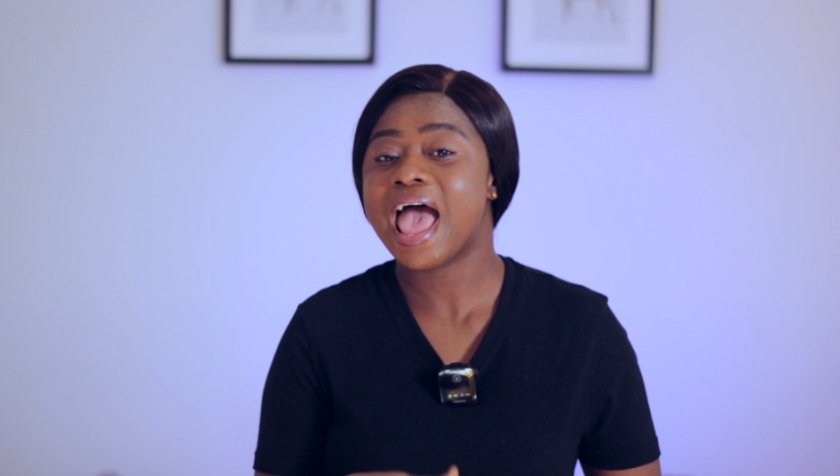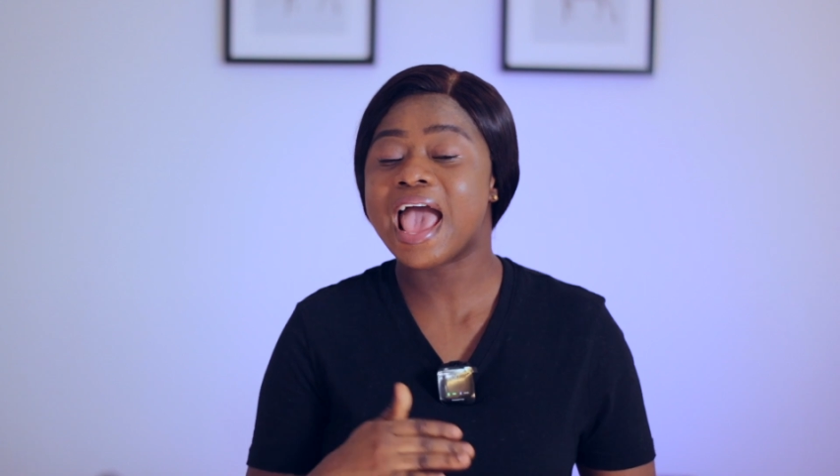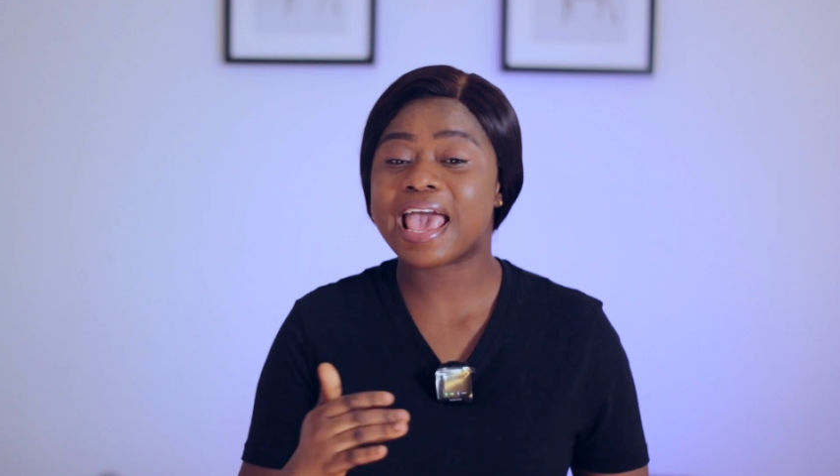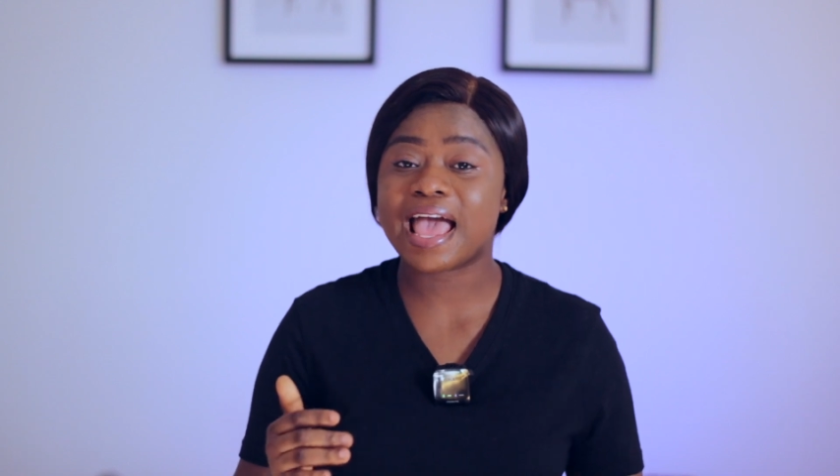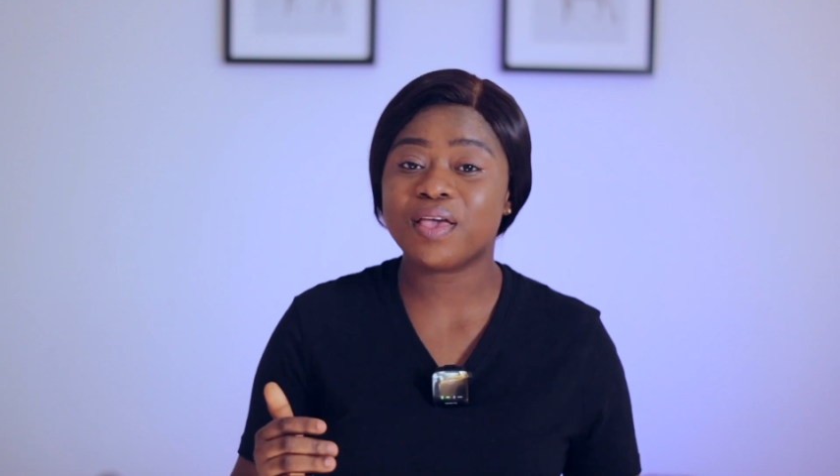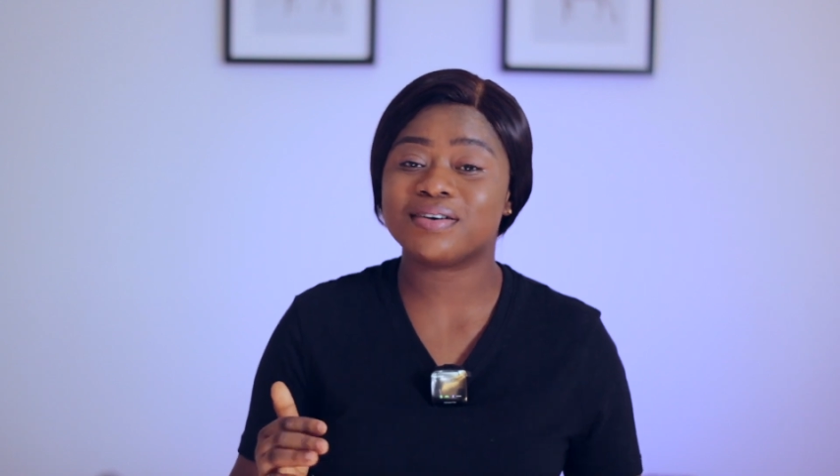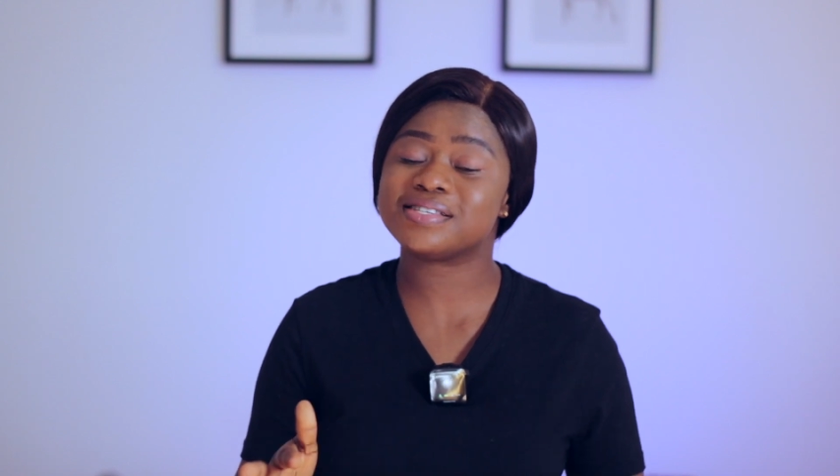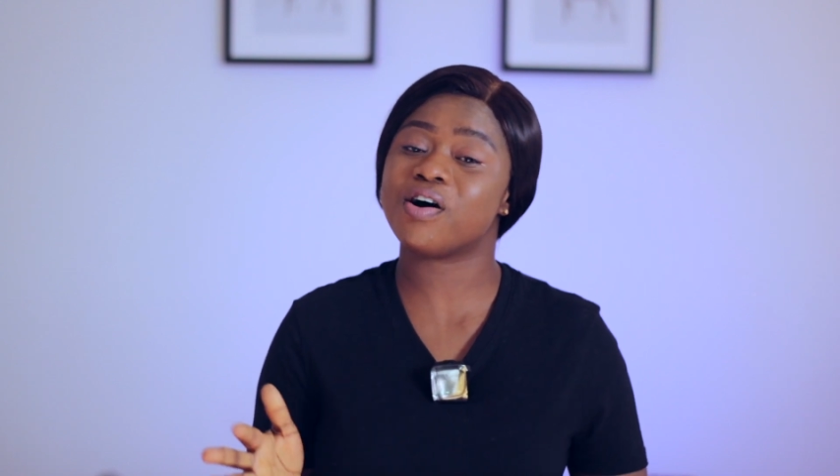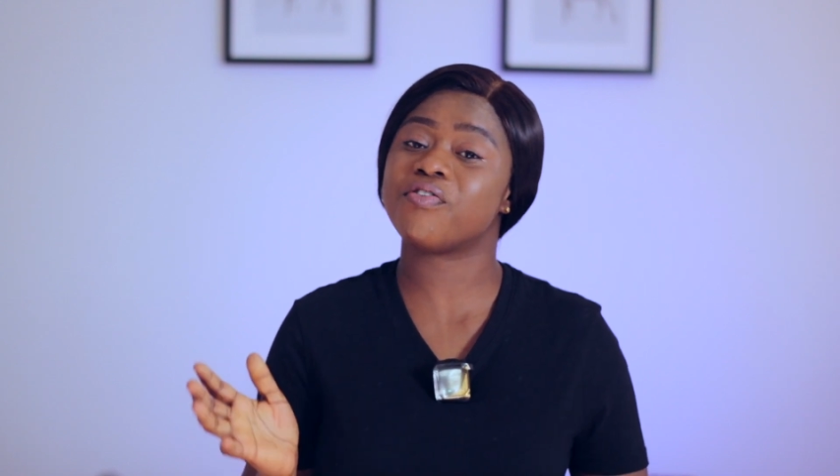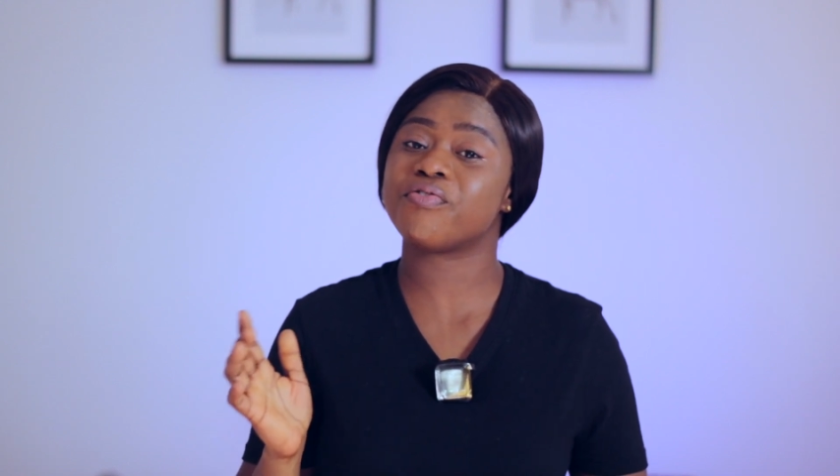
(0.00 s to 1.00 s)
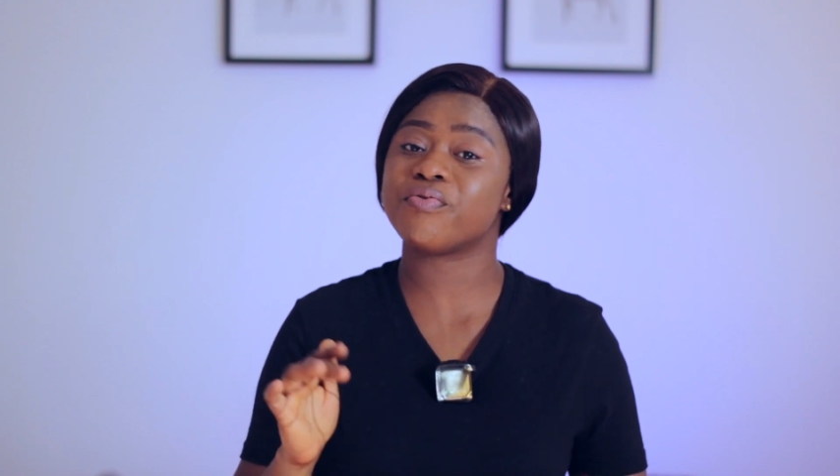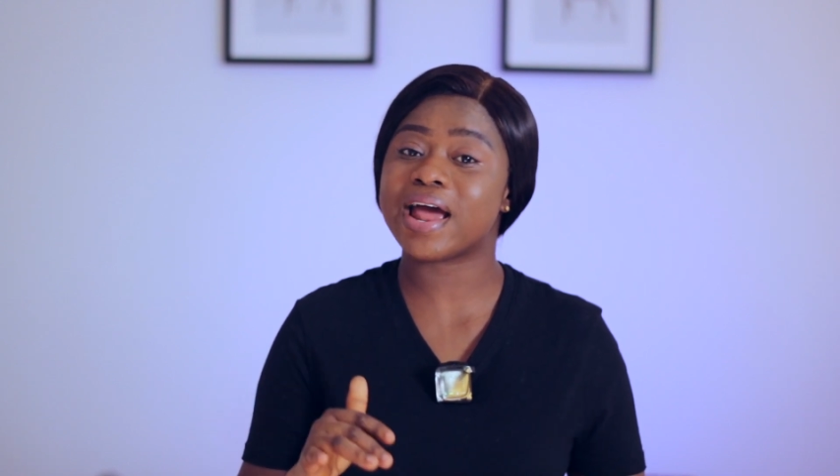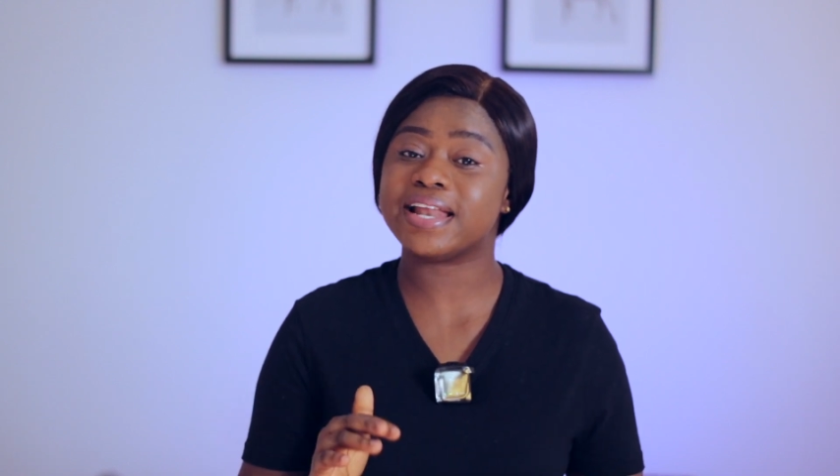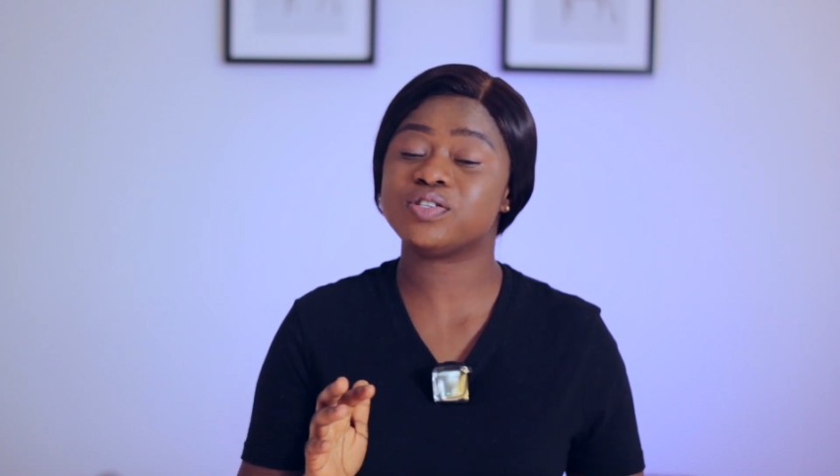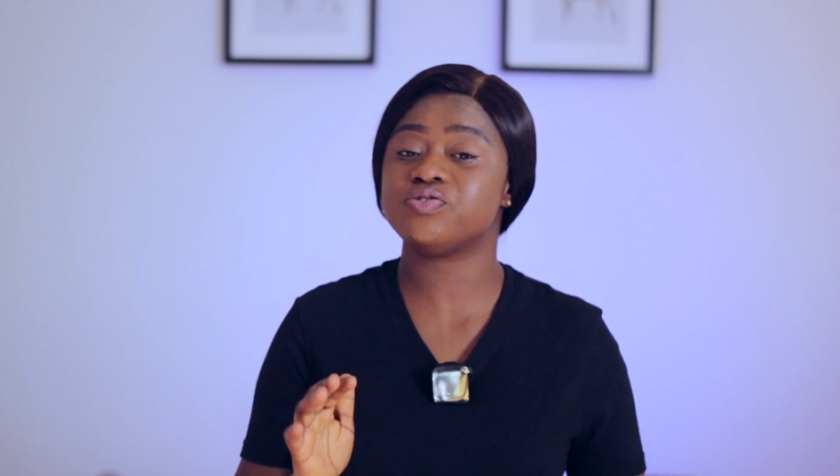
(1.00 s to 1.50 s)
and get yourself ready